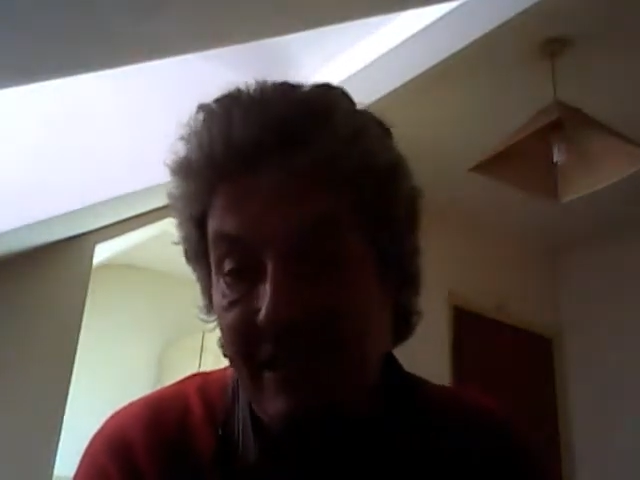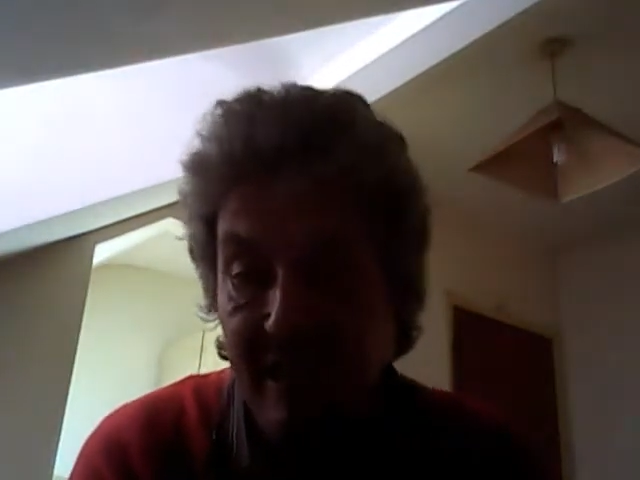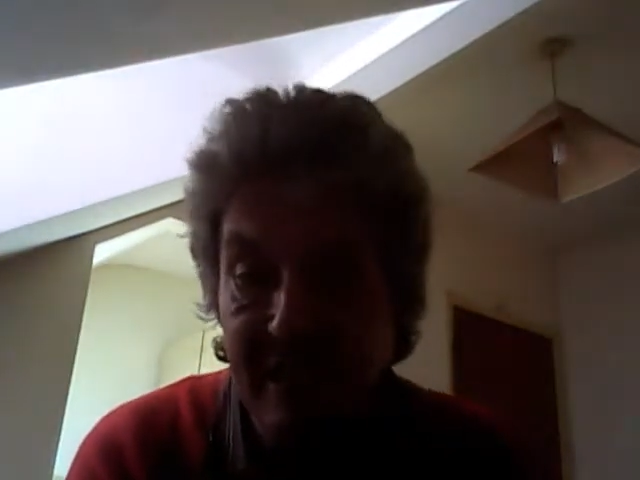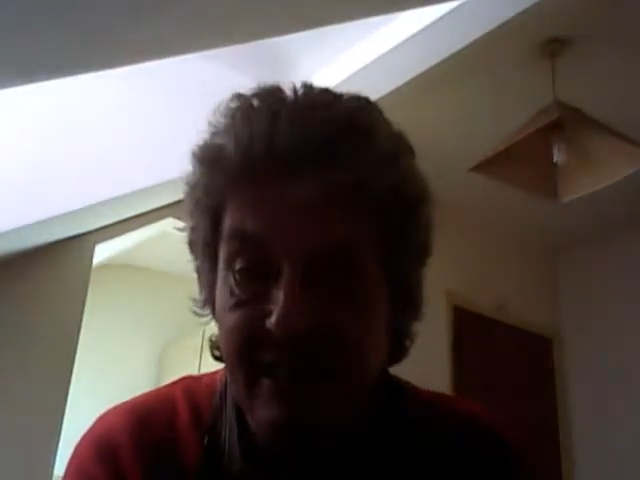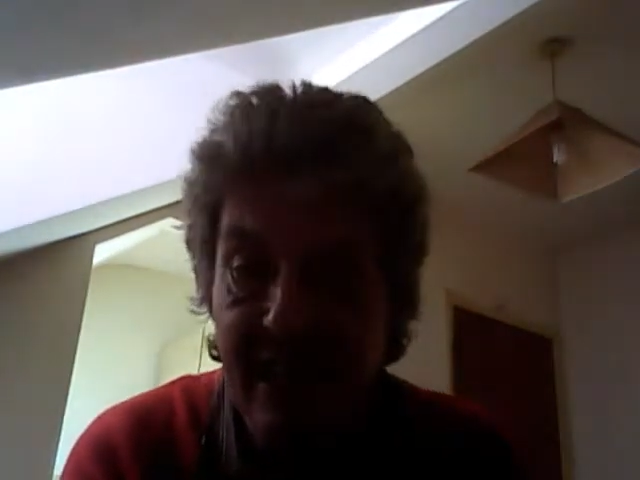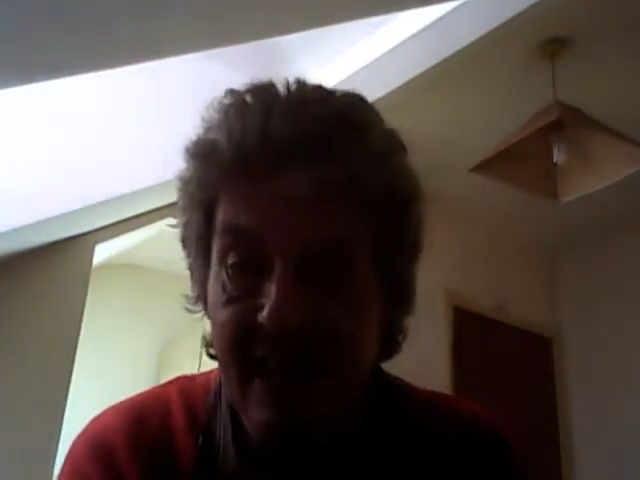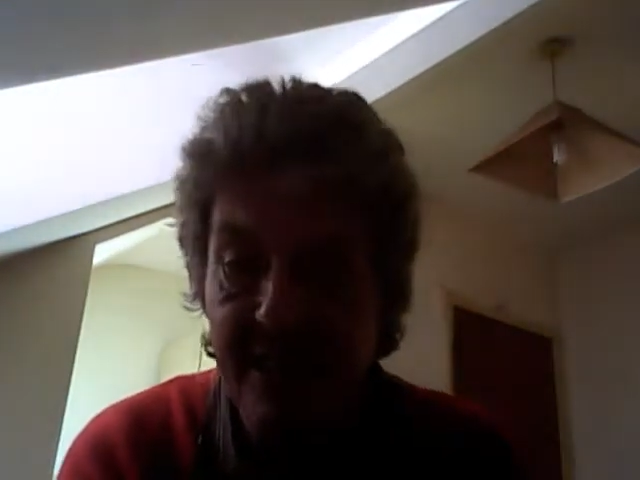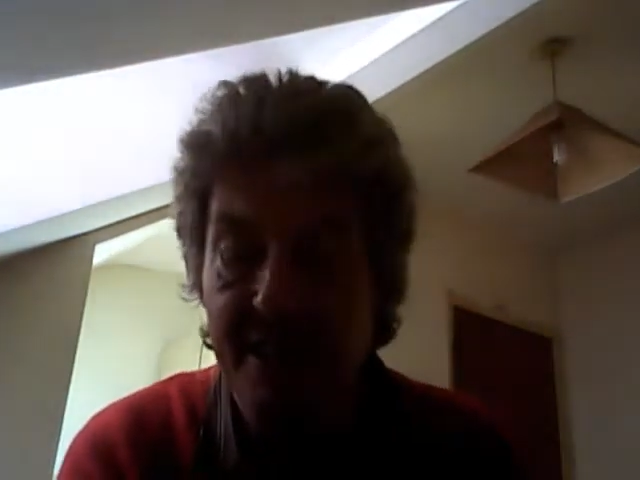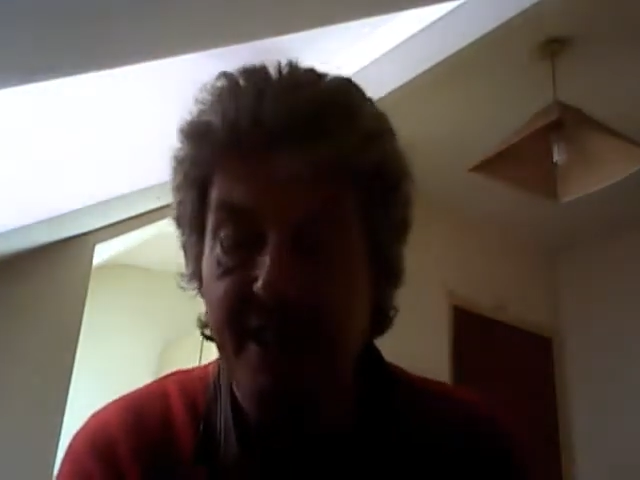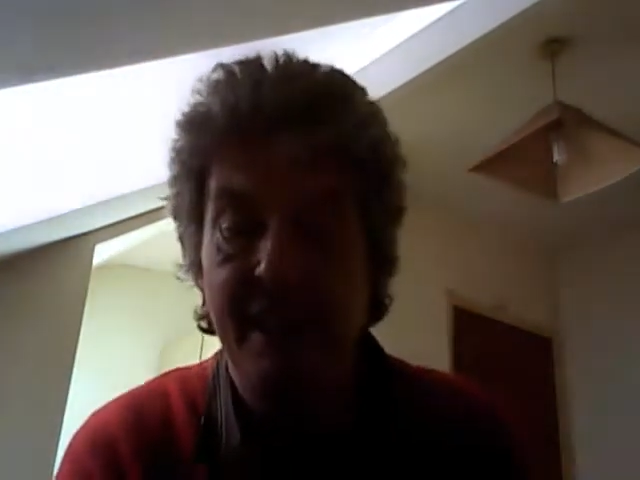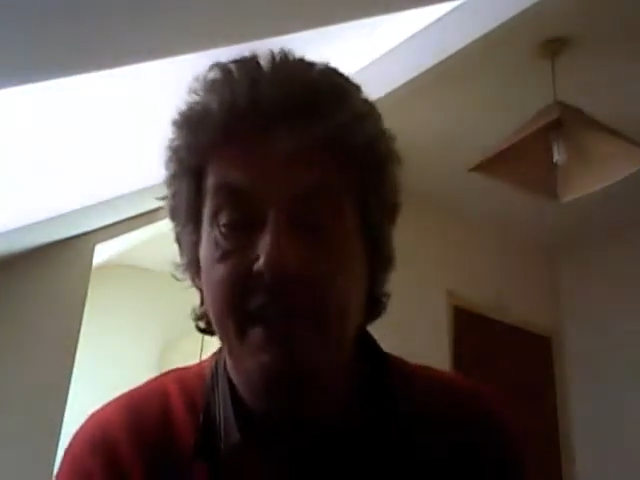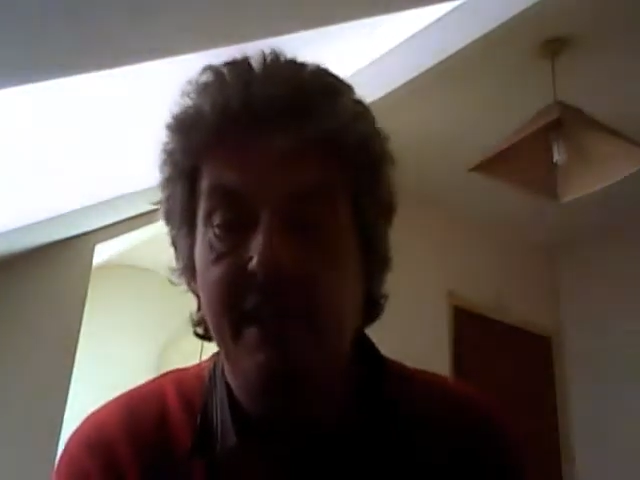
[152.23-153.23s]
that's the sad
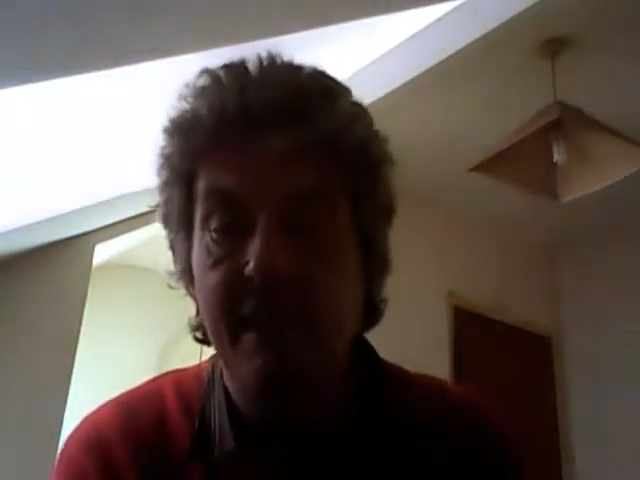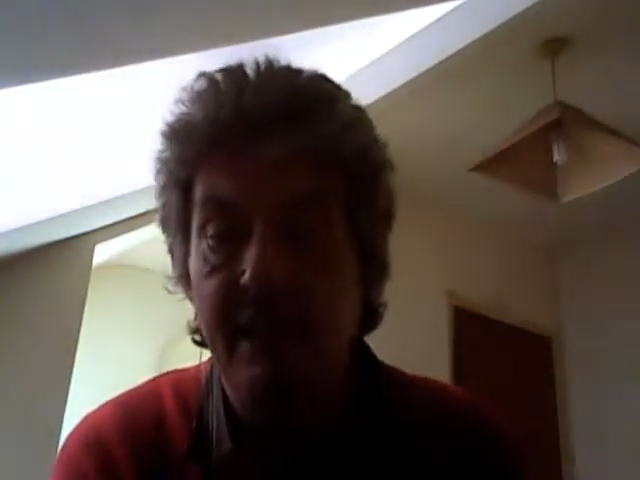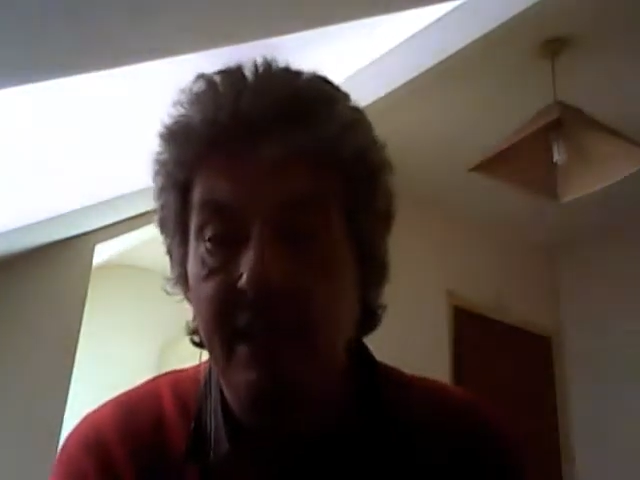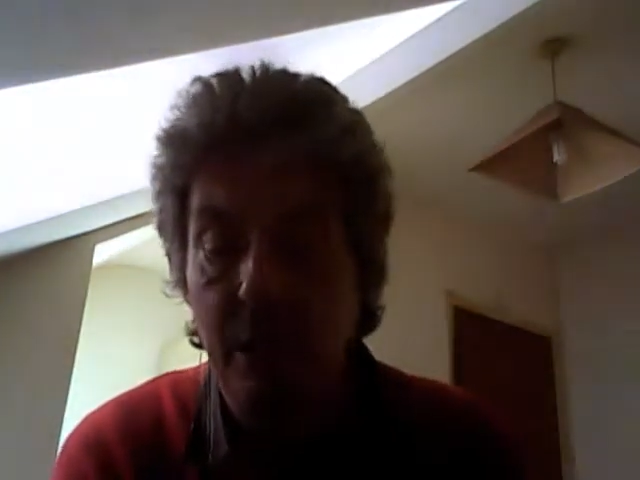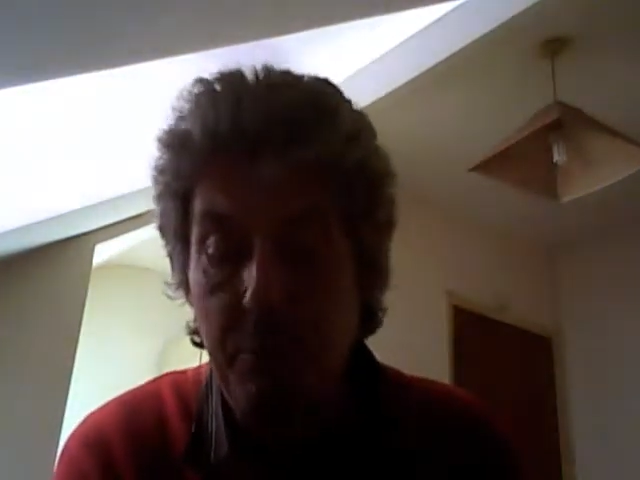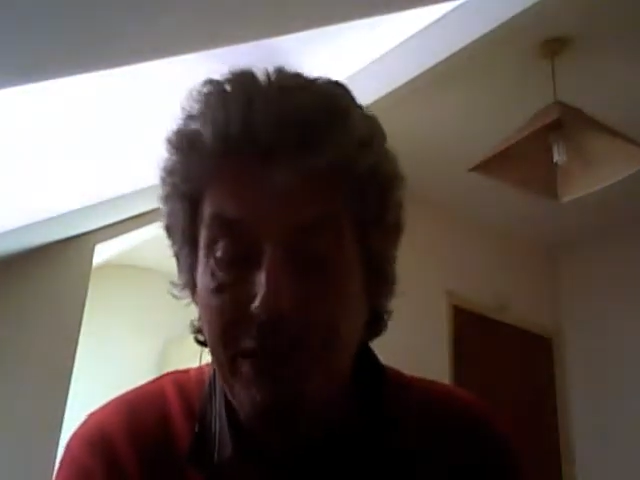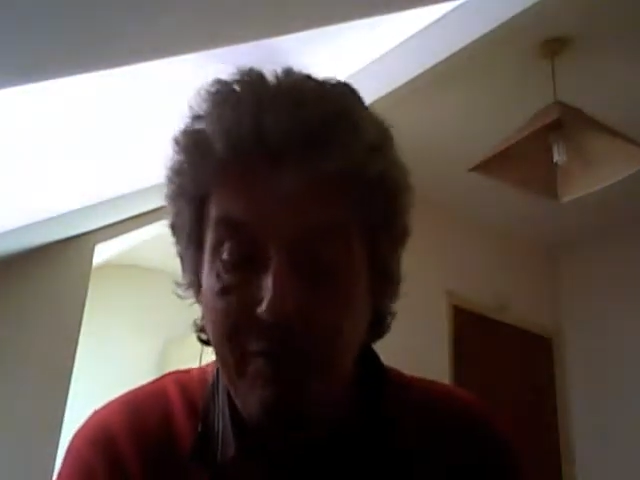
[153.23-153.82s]
thing, we